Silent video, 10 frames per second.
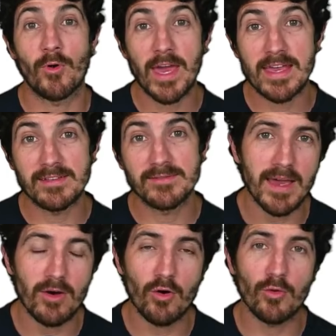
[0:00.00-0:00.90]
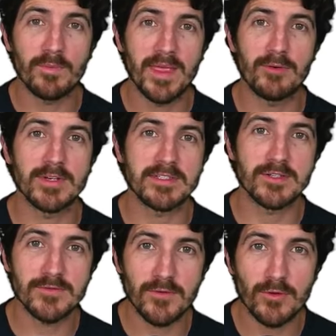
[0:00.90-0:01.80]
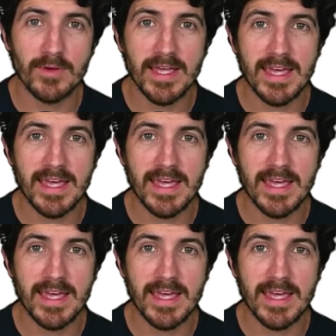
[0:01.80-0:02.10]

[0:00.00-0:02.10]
Okay, I hope that was useful.